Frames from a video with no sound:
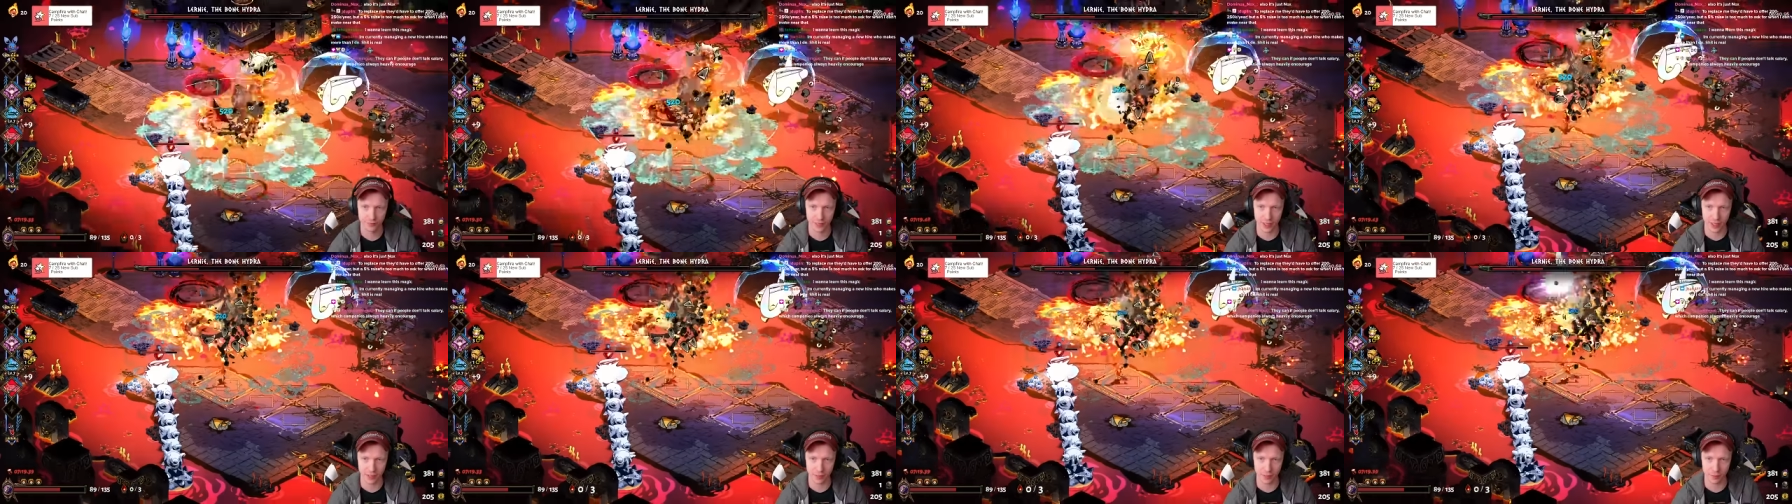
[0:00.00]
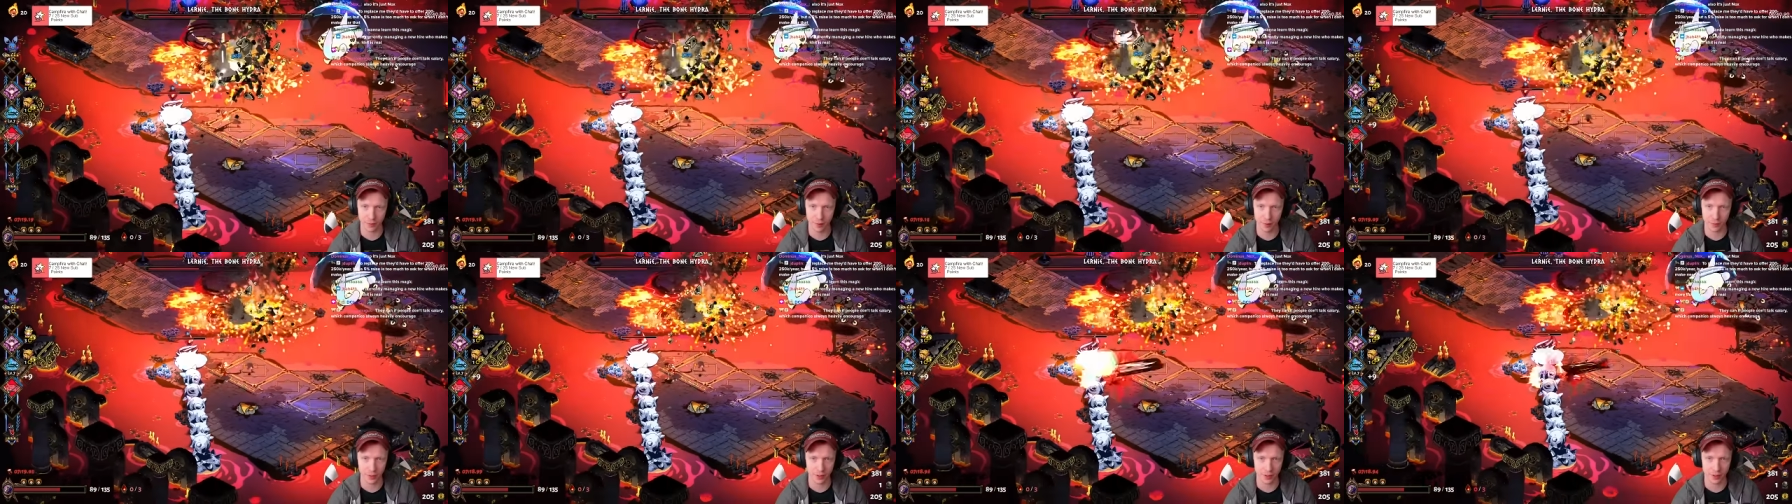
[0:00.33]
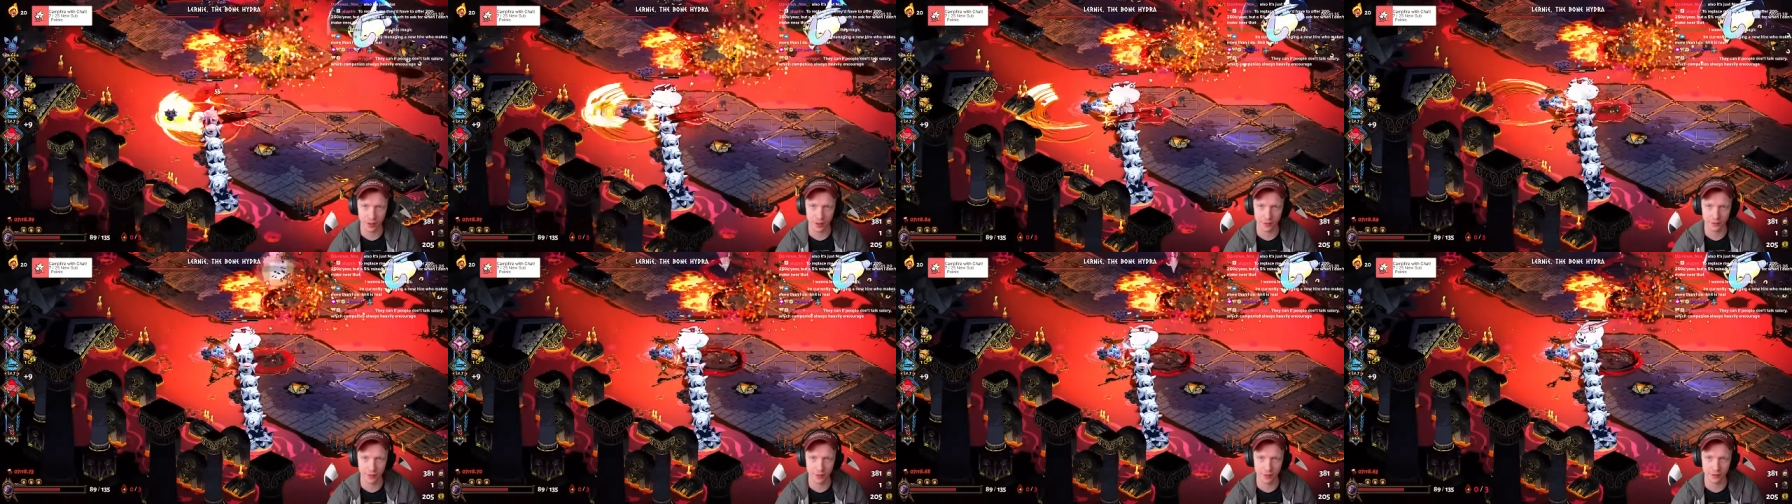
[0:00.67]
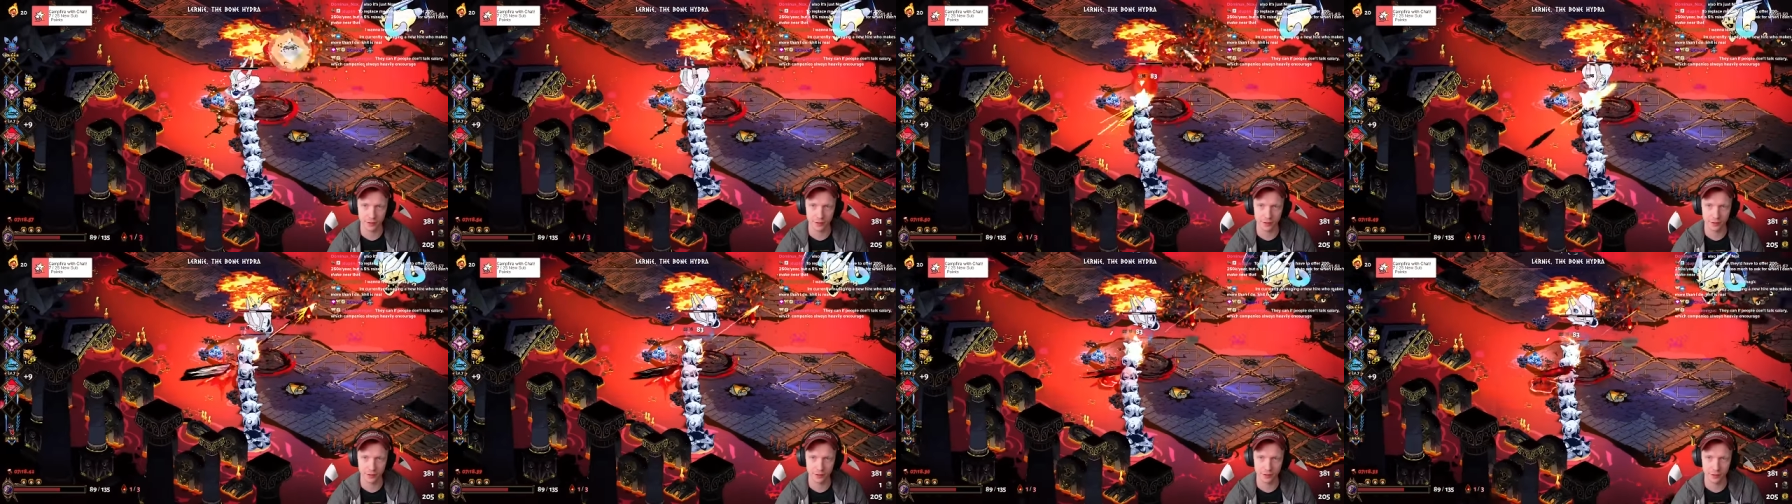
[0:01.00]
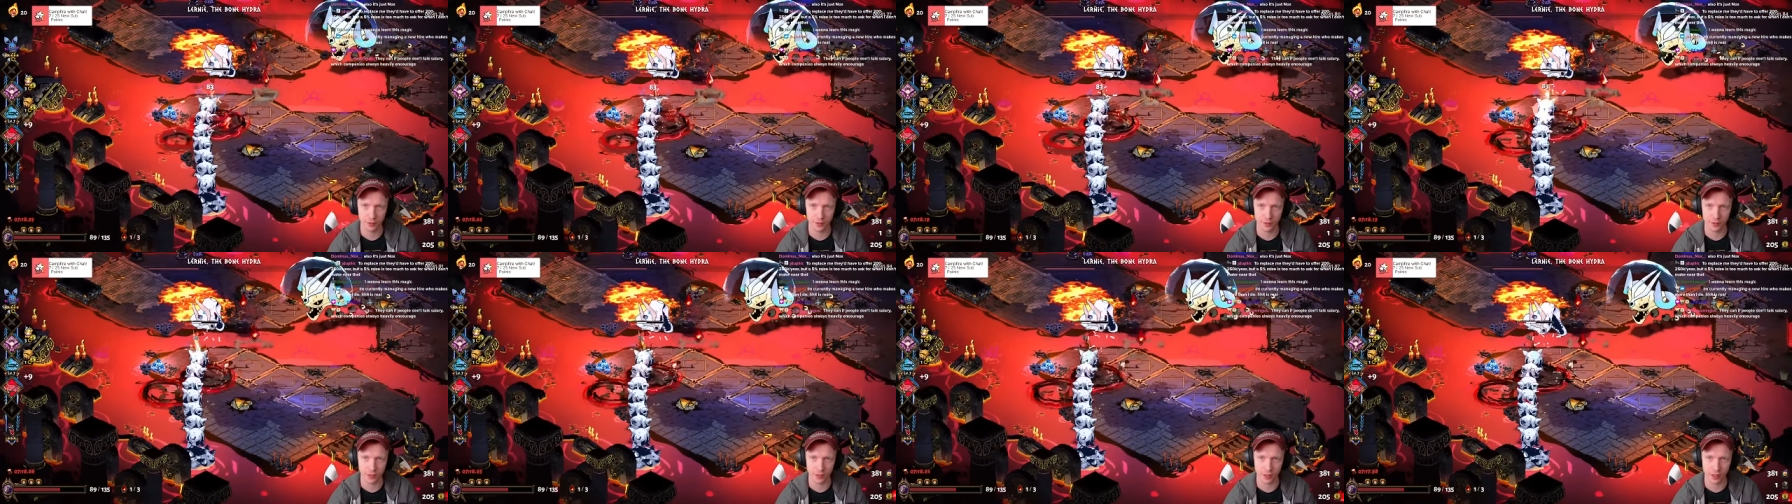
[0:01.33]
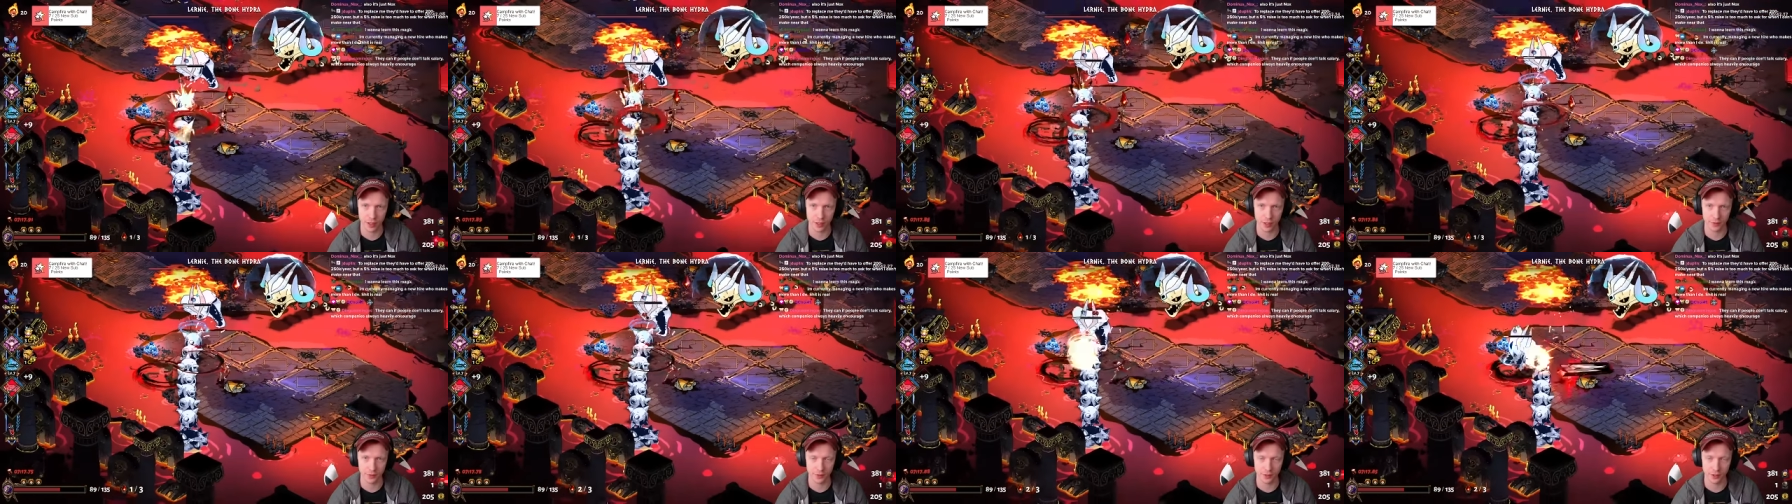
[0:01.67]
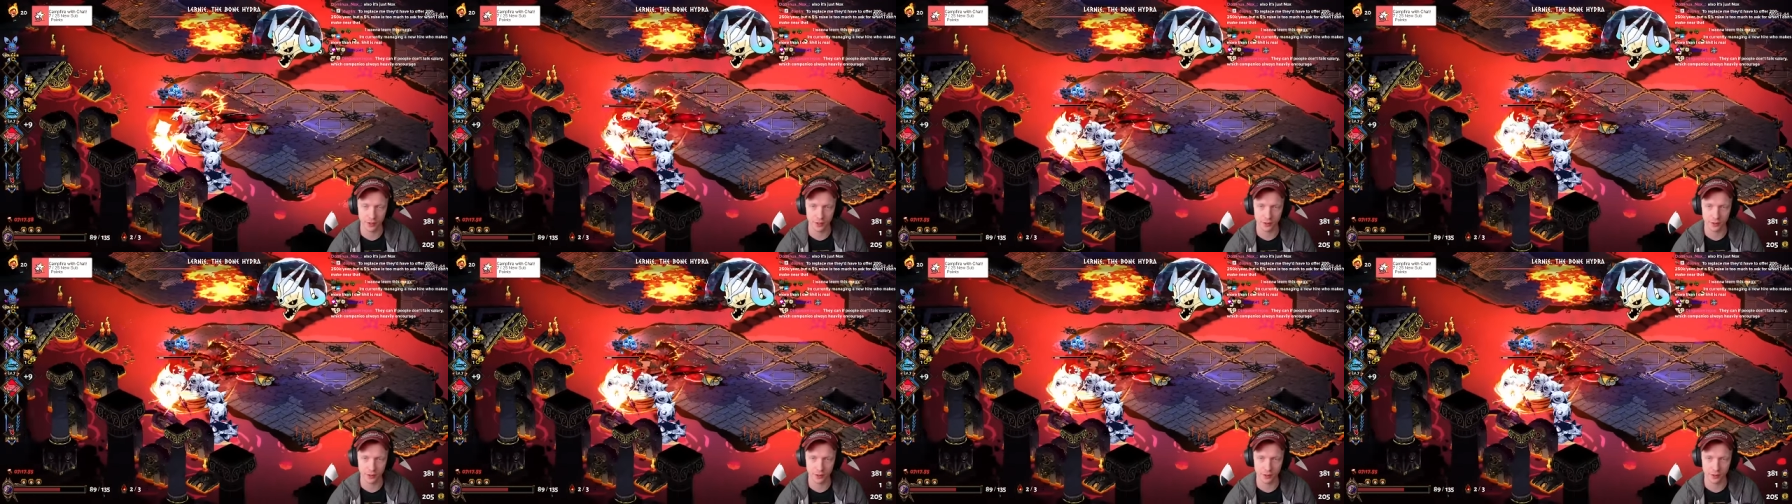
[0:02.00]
I don't remember. I've had too much coffee